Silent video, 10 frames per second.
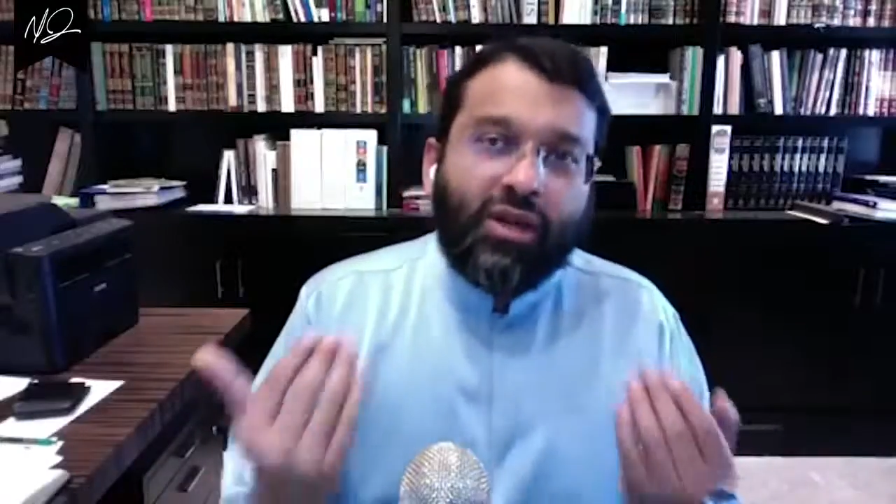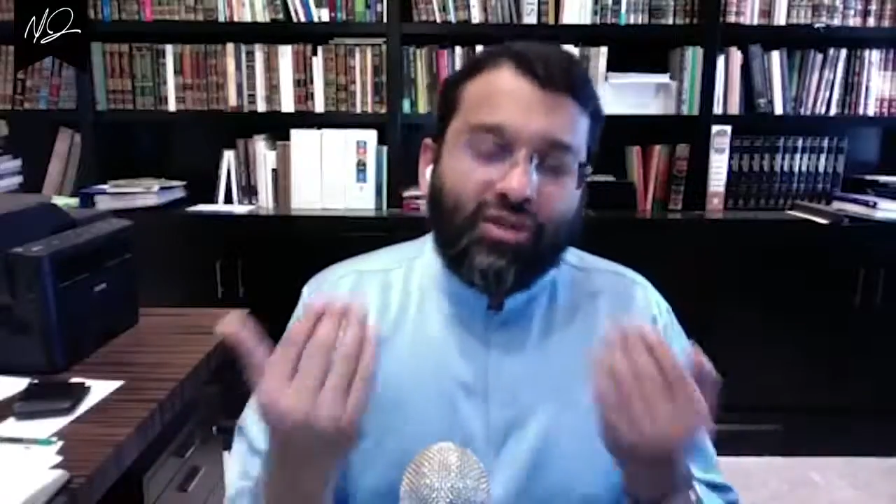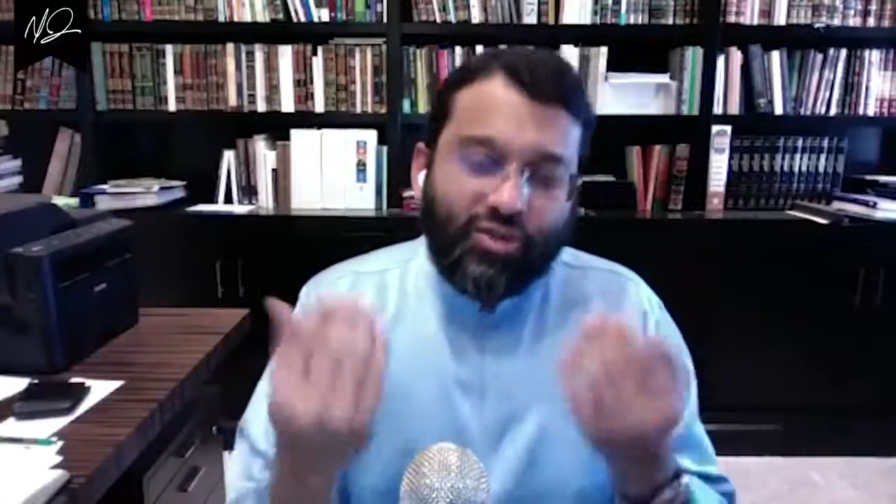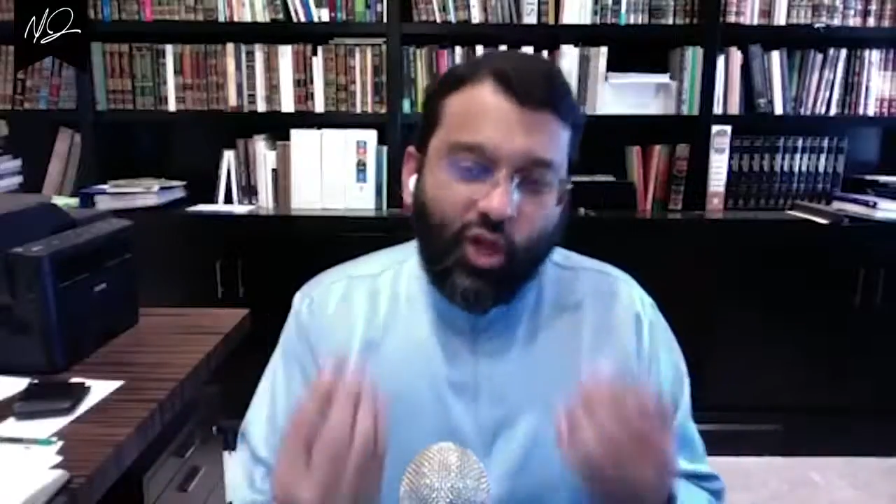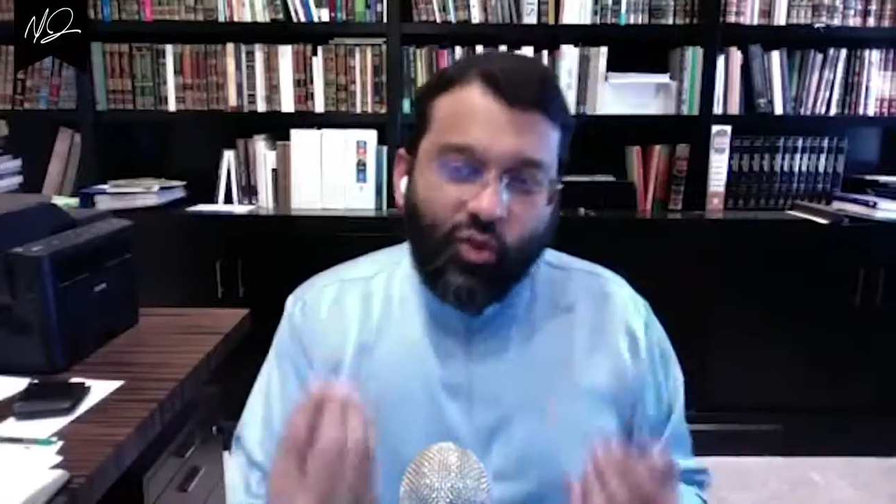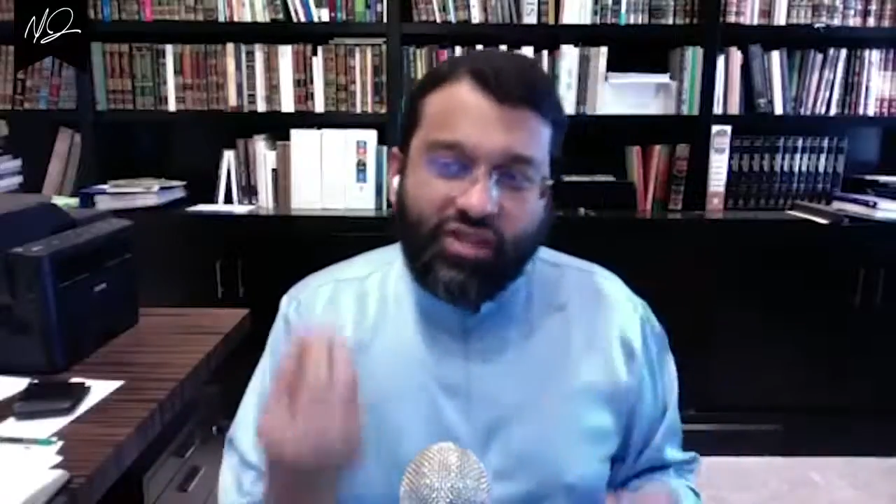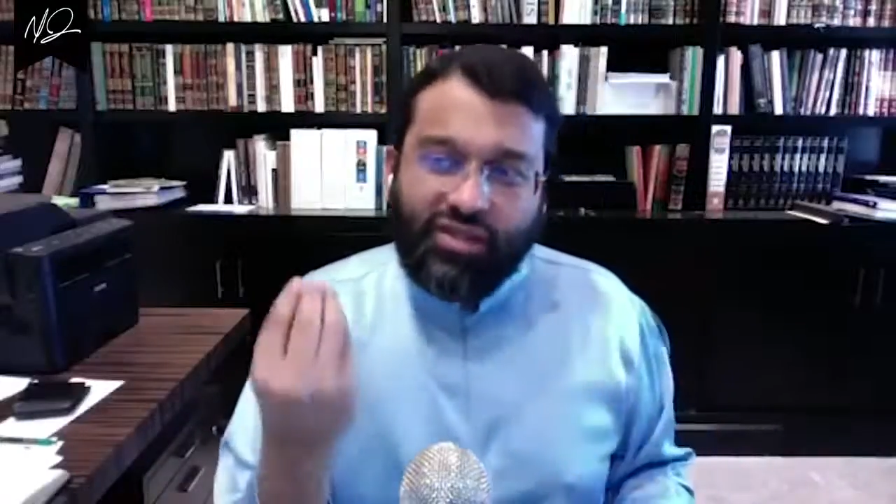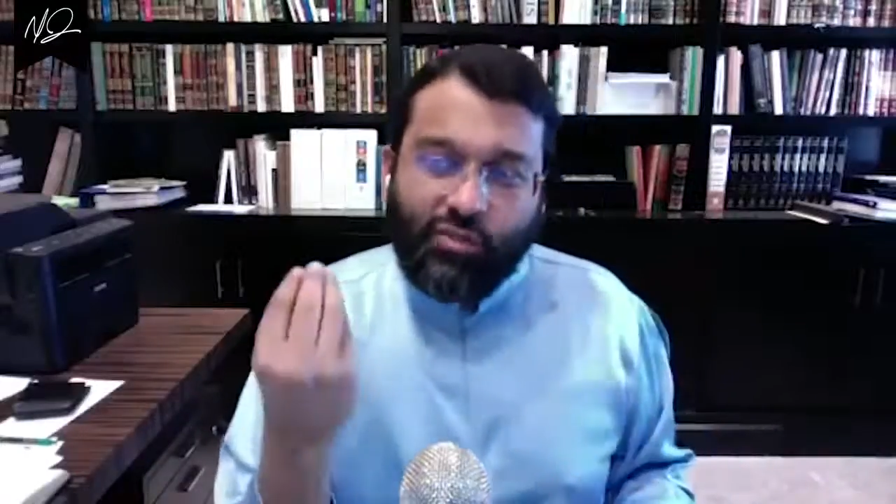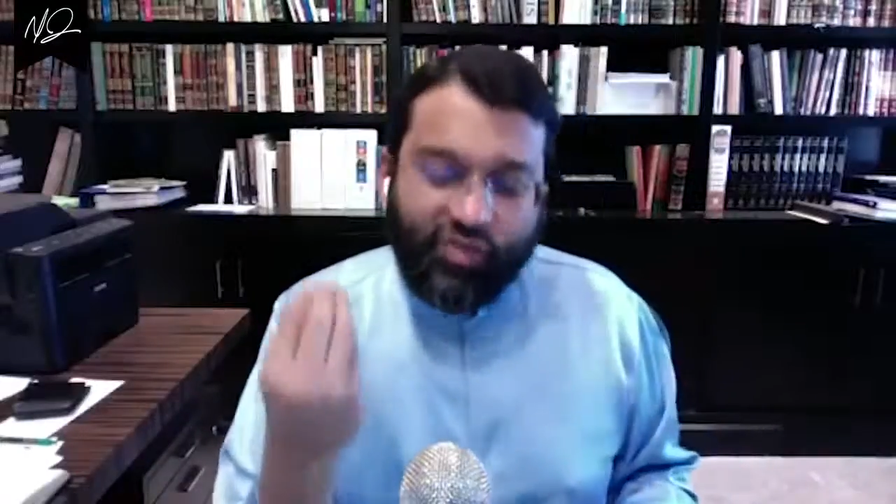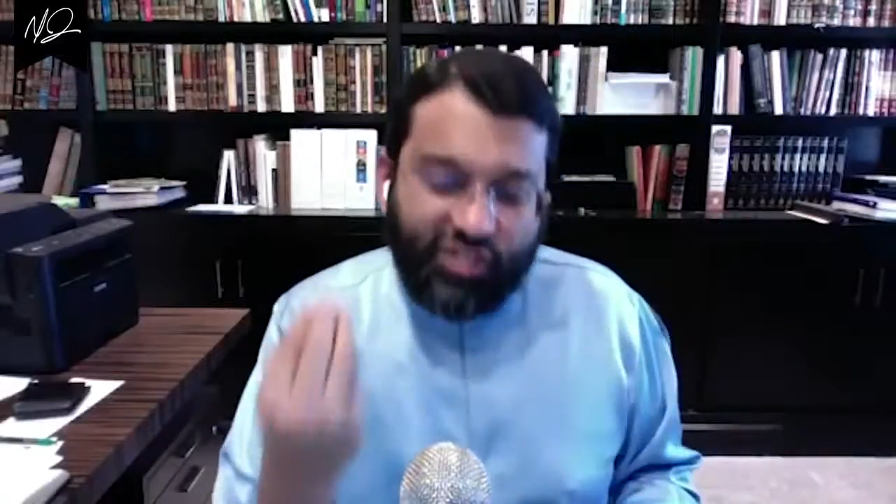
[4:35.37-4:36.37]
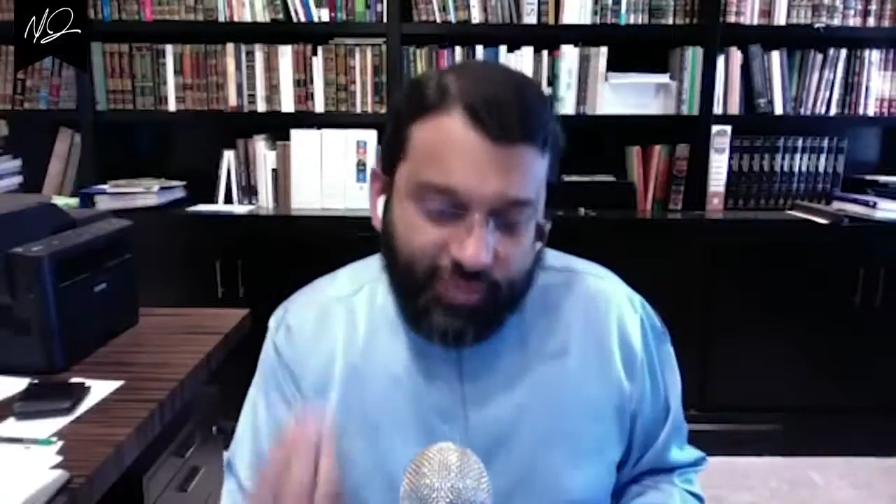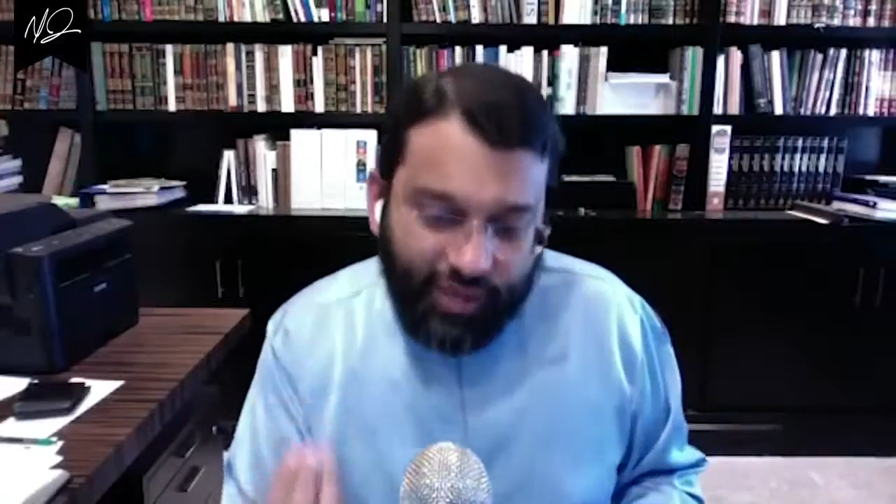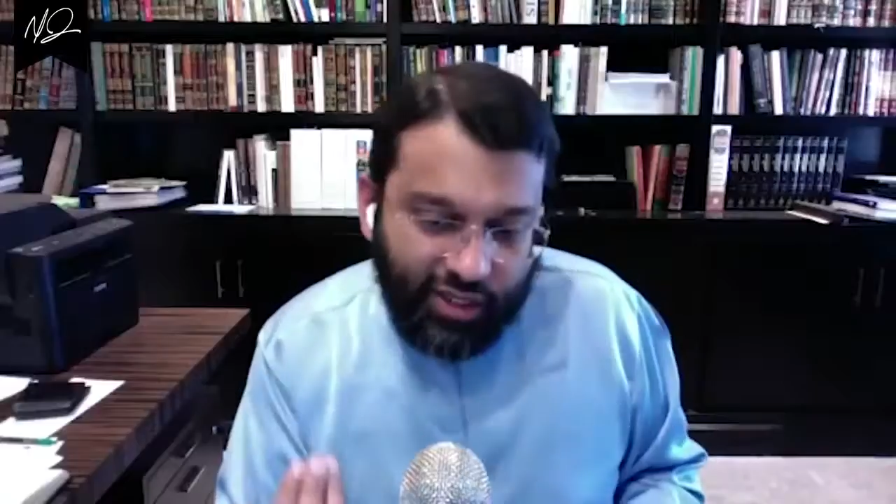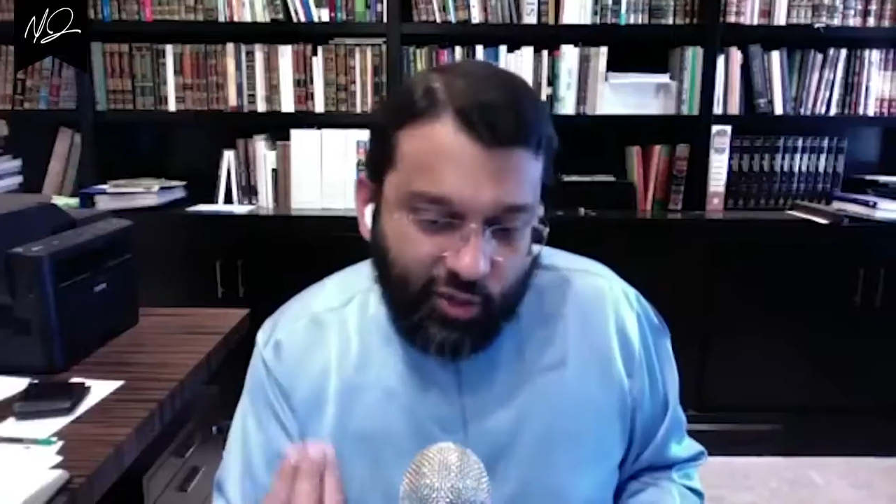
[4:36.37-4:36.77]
there's always some respect